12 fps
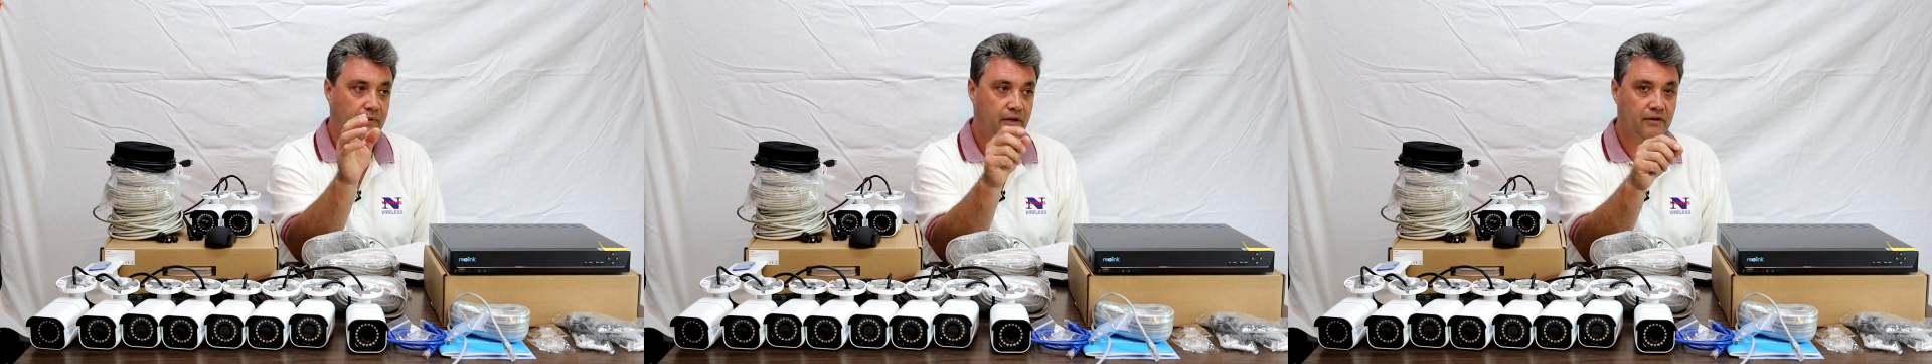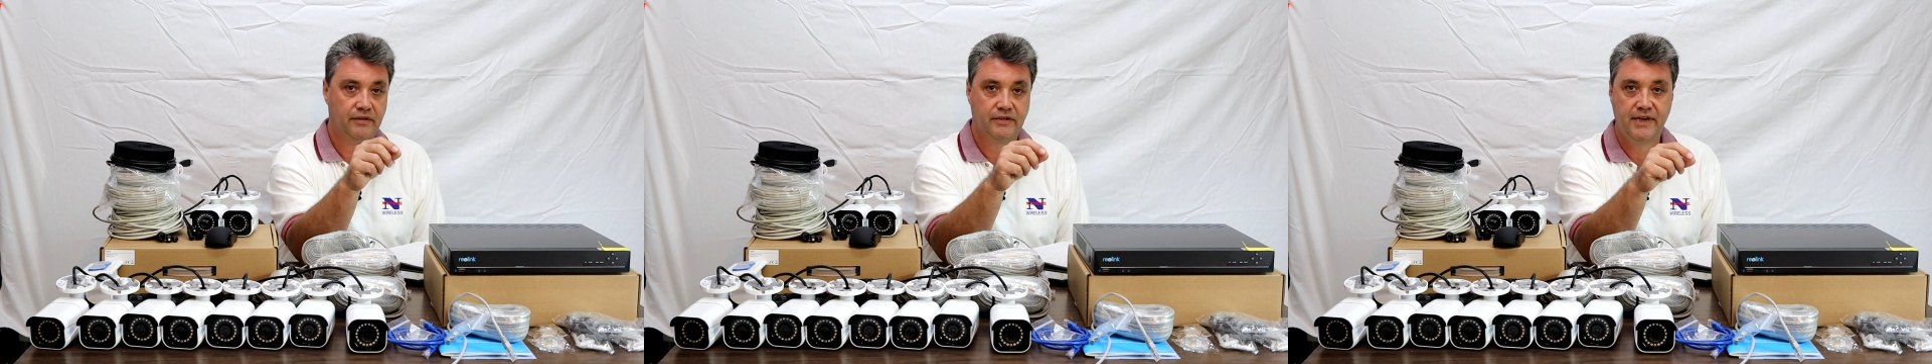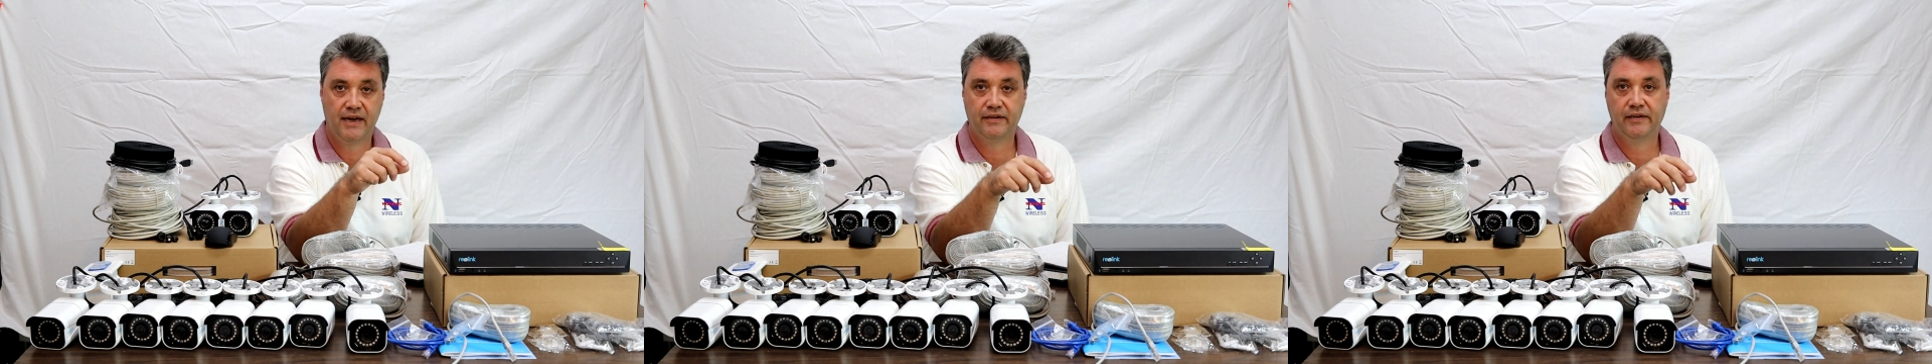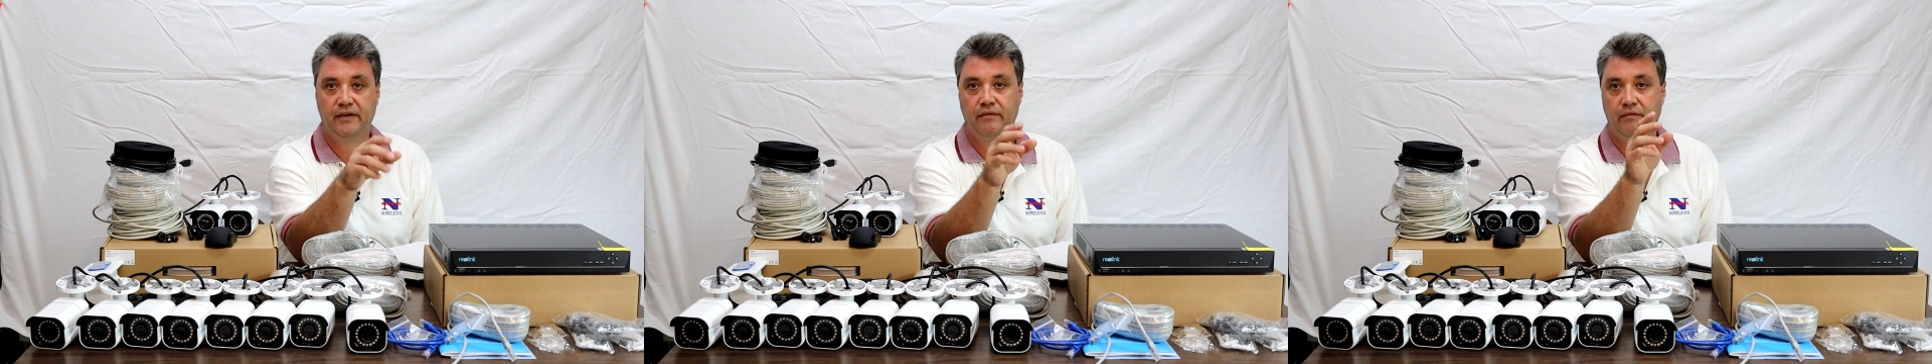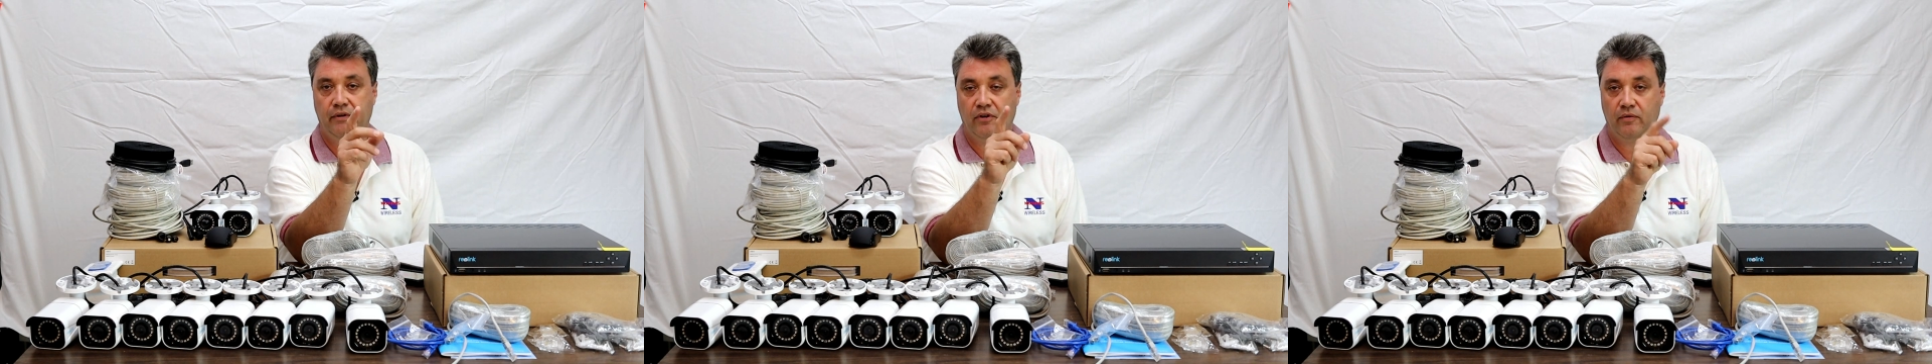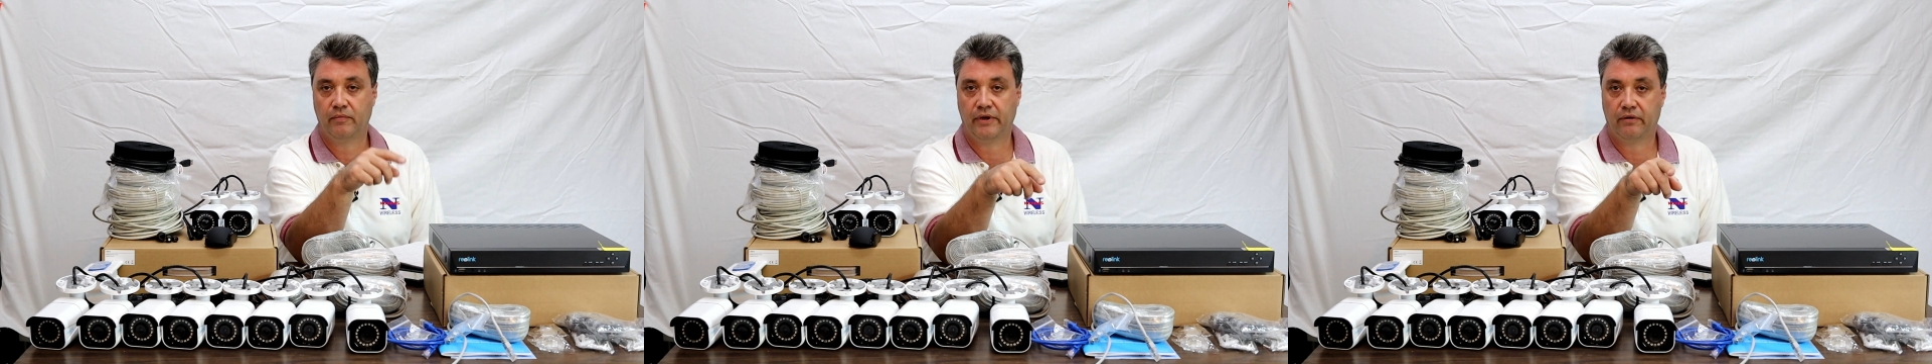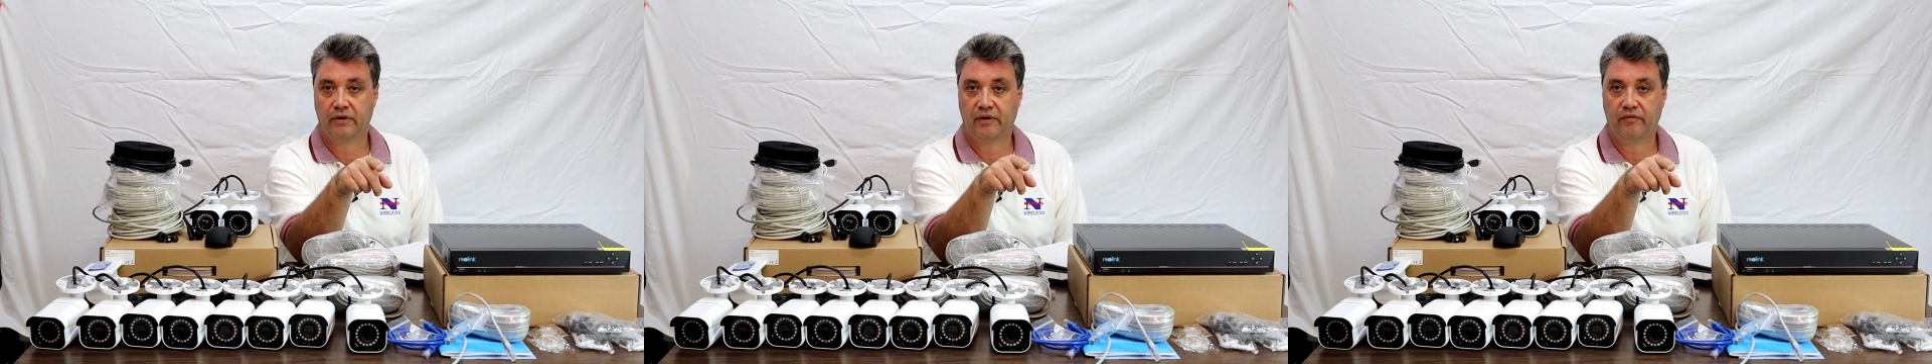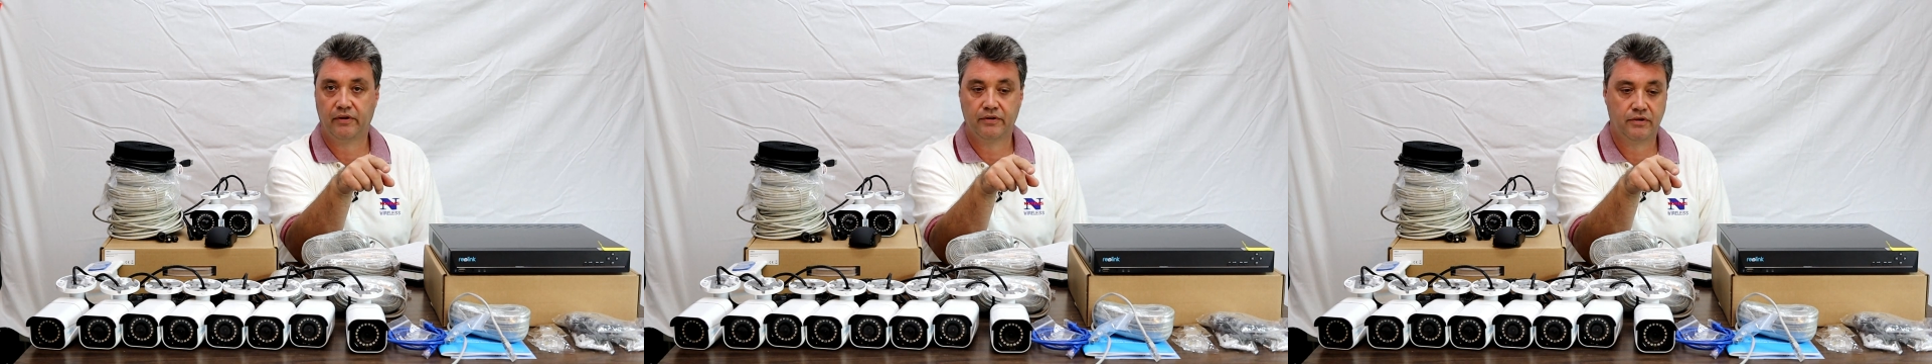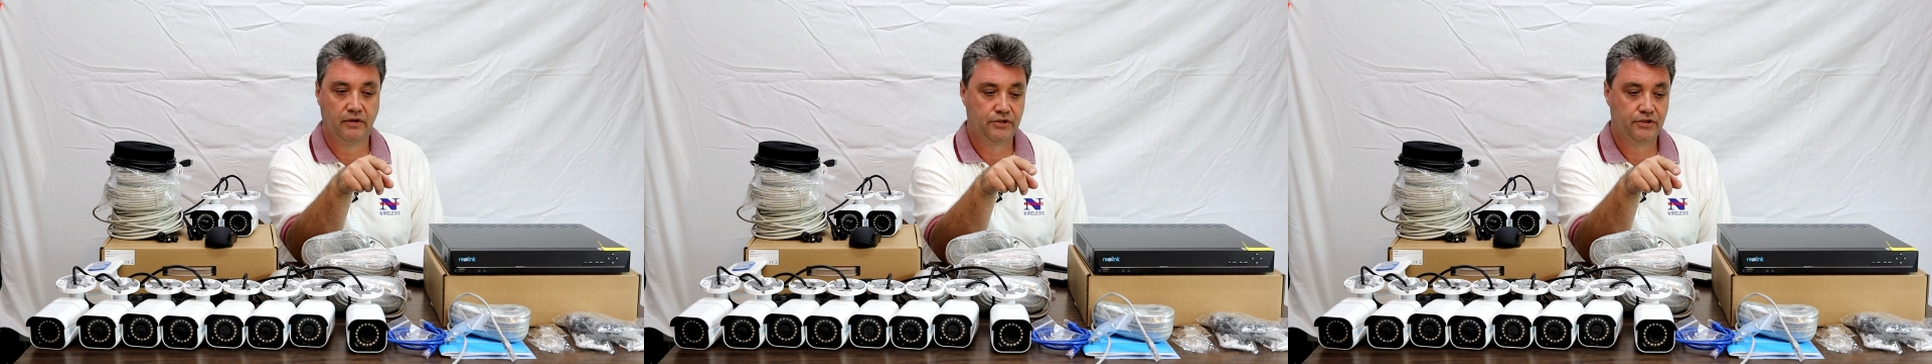it'll detect it, it'll give you